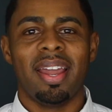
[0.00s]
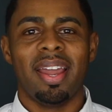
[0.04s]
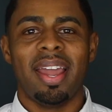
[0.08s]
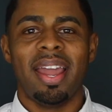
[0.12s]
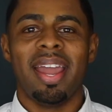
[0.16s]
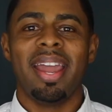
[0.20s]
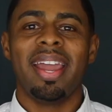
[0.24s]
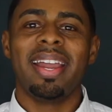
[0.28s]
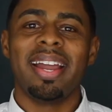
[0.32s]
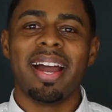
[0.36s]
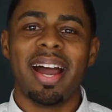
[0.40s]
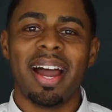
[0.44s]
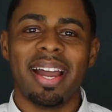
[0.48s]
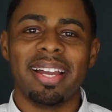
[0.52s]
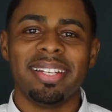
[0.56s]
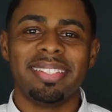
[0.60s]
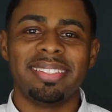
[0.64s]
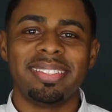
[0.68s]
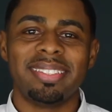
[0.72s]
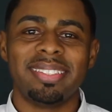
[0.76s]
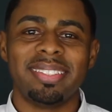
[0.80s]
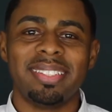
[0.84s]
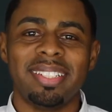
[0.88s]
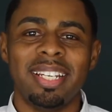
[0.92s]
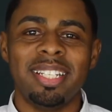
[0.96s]
Hey guys,
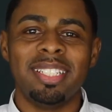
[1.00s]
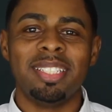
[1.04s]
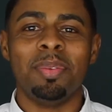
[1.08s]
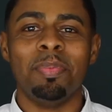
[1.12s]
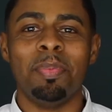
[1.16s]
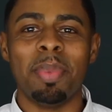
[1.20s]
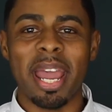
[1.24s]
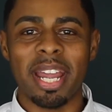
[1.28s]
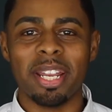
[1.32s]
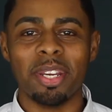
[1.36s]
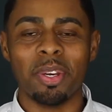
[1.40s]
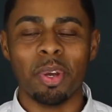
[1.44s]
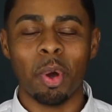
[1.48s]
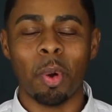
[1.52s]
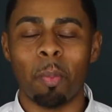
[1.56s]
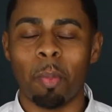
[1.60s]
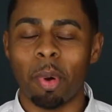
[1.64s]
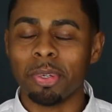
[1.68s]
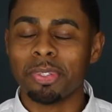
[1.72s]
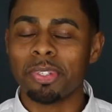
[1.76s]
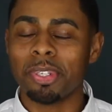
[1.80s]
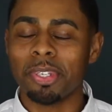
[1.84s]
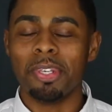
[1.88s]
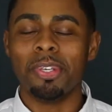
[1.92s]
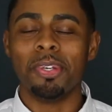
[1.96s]
Easy Manual.
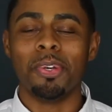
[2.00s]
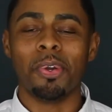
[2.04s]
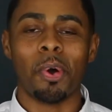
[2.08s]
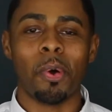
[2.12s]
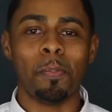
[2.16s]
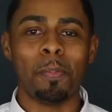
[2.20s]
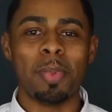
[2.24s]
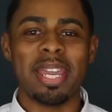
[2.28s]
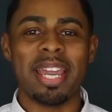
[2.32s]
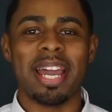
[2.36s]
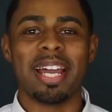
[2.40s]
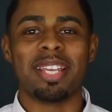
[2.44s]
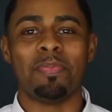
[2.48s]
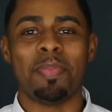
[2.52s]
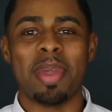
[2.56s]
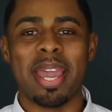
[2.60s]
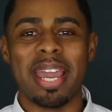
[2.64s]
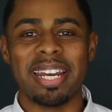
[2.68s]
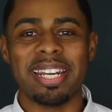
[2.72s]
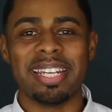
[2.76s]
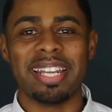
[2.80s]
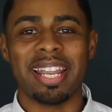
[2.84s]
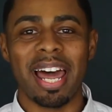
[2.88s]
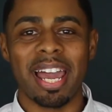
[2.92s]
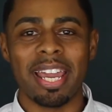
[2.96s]
Most of you know me as
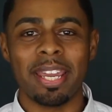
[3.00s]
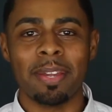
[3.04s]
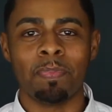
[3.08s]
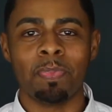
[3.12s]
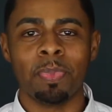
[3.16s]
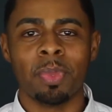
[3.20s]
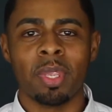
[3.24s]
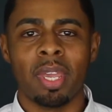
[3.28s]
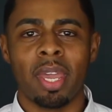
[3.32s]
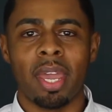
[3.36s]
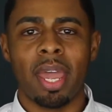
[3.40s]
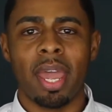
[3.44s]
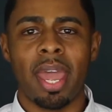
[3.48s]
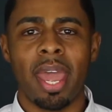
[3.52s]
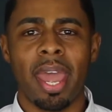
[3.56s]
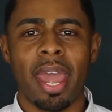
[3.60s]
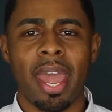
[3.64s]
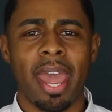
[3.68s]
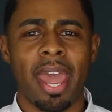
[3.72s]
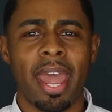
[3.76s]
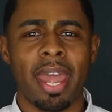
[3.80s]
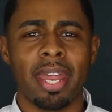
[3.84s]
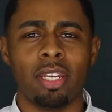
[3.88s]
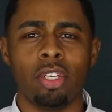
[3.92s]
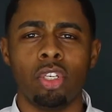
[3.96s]
Manny Light,
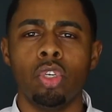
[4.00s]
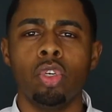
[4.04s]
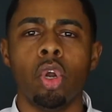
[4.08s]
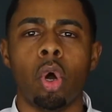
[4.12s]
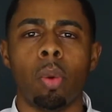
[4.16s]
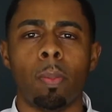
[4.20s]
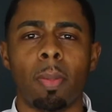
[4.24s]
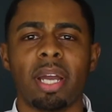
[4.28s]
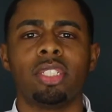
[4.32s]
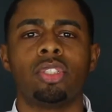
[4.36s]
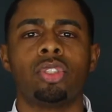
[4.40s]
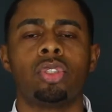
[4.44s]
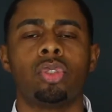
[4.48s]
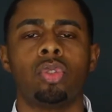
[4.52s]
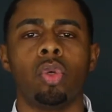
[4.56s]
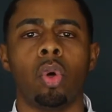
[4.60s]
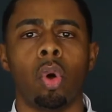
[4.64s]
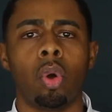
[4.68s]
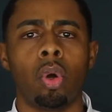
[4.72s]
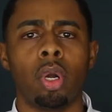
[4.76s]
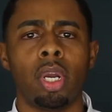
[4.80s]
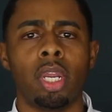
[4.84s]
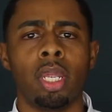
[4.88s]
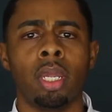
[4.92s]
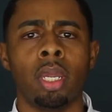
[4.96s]
and you know my
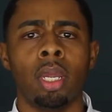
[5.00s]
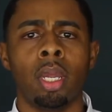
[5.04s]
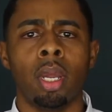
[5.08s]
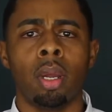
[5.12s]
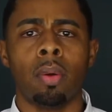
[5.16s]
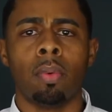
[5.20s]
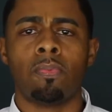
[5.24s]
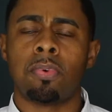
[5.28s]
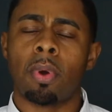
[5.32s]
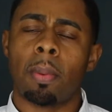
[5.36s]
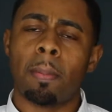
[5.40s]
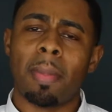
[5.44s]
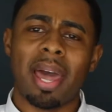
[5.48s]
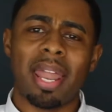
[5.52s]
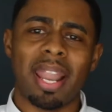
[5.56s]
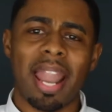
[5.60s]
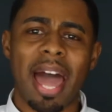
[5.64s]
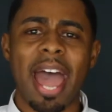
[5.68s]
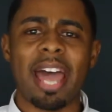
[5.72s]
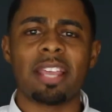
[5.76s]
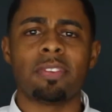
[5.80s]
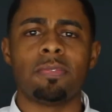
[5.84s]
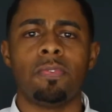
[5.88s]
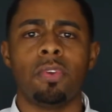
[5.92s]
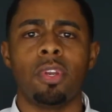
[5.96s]
story from my
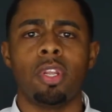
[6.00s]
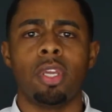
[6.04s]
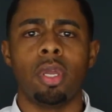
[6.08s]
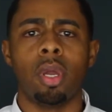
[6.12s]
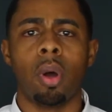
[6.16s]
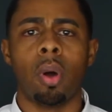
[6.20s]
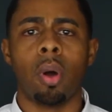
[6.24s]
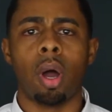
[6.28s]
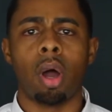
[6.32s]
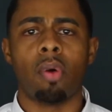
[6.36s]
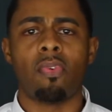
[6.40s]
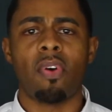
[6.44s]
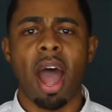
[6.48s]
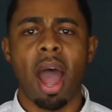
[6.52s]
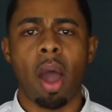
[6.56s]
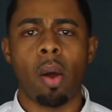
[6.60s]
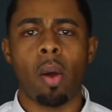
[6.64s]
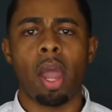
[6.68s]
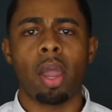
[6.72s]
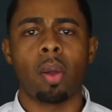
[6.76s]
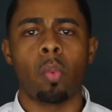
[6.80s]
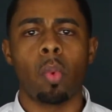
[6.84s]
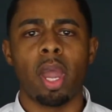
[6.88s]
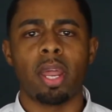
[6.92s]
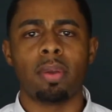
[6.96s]
last video of how I
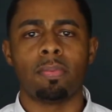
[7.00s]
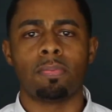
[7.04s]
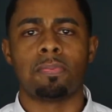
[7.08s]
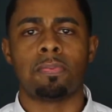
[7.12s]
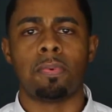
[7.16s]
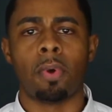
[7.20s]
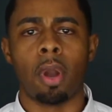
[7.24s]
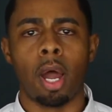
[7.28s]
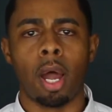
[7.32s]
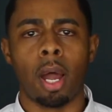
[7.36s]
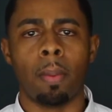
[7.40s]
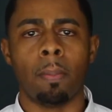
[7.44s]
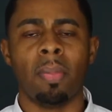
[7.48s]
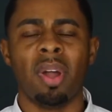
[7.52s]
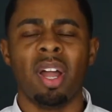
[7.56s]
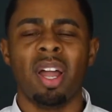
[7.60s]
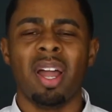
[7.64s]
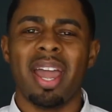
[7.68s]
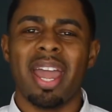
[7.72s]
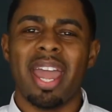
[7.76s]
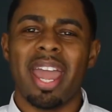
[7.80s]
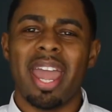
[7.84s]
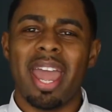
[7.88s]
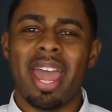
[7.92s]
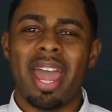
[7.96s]
went from
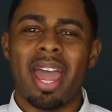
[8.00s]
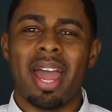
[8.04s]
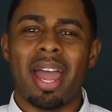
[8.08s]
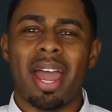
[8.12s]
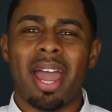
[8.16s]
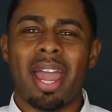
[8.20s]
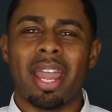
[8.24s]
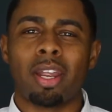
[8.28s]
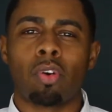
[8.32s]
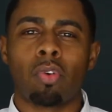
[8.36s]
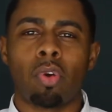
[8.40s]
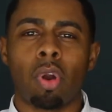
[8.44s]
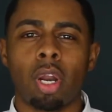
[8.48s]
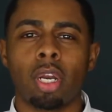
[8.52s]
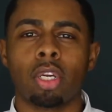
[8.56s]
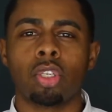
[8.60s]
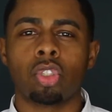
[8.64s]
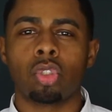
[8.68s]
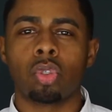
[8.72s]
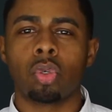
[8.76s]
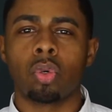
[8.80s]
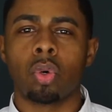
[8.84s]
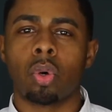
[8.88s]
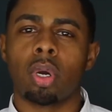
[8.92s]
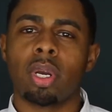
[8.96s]
a credit
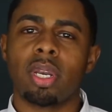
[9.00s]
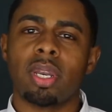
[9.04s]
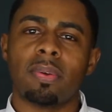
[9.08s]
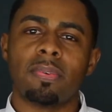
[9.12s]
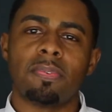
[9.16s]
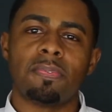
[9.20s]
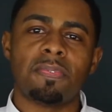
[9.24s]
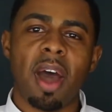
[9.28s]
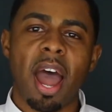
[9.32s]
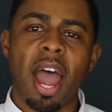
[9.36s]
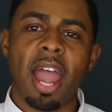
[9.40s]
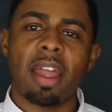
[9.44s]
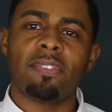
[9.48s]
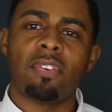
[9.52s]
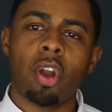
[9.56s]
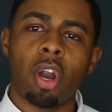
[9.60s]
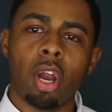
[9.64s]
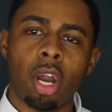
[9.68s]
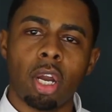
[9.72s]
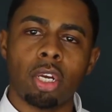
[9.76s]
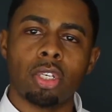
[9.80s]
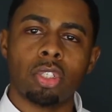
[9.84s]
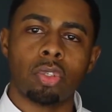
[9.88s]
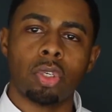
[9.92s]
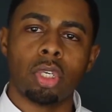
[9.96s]
score in the
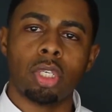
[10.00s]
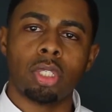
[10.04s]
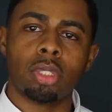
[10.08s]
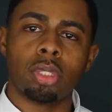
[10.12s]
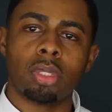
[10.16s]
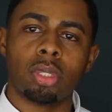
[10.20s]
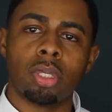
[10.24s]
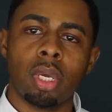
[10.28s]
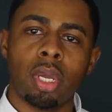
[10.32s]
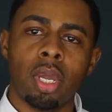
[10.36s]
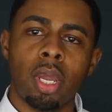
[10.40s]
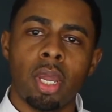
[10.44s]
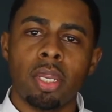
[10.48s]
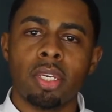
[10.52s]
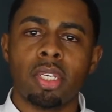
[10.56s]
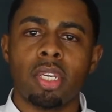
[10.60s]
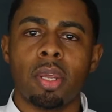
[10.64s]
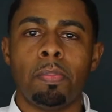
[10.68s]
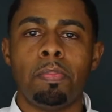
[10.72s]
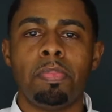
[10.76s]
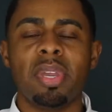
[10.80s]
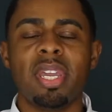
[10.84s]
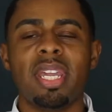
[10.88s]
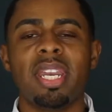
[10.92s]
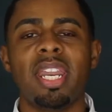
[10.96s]
500s to
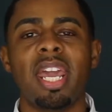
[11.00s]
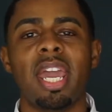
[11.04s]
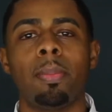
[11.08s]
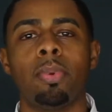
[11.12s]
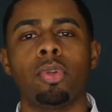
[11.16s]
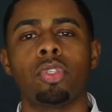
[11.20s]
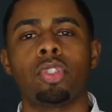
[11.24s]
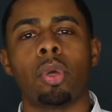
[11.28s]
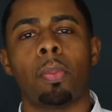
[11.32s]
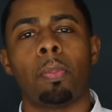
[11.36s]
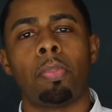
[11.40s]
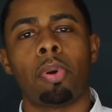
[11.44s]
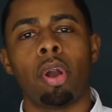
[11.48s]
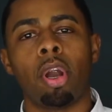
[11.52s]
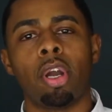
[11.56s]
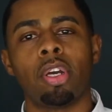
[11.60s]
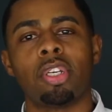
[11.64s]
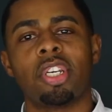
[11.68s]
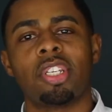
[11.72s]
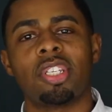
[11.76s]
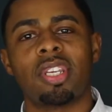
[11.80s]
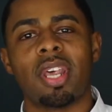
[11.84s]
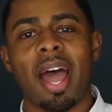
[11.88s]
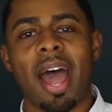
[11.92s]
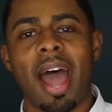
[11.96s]
being able to
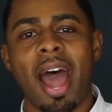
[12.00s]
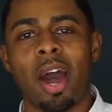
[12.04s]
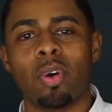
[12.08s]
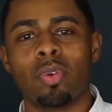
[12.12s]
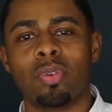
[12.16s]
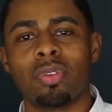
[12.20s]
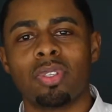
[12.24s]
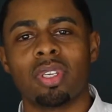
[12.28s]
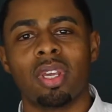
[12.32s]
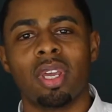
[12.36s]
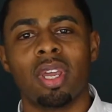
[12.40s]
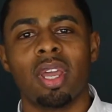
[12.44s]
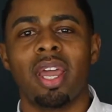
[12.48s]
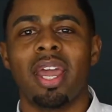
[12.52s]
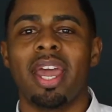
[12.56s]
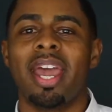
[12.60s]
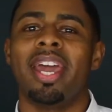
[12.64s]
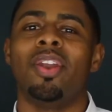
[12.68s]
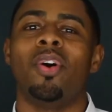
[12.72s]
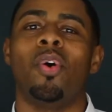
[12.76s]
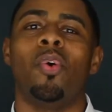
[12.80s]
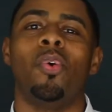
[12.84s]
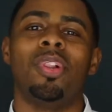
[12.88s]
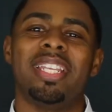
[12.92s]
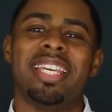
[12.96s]
purchase a house in
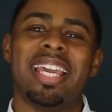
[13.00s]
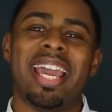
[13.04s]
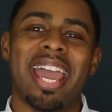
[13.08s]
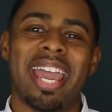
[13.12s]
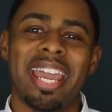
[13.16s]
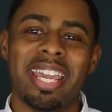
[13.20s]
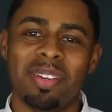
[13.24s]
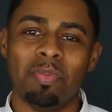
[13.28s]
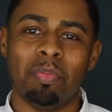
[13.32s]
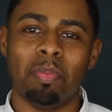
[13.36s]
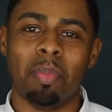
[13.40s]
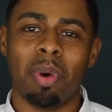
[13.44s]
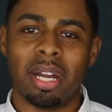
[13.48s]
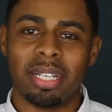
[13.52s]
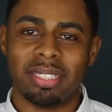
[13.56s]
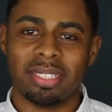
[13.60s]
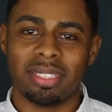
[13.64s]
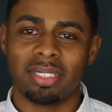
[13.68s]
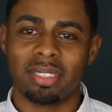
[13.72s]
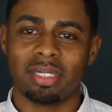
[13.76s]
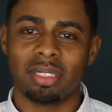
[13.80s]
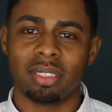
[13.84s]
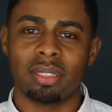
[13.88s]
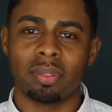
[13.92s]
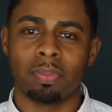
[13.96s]
only 8
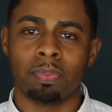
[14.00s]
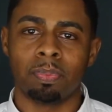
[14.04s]
months.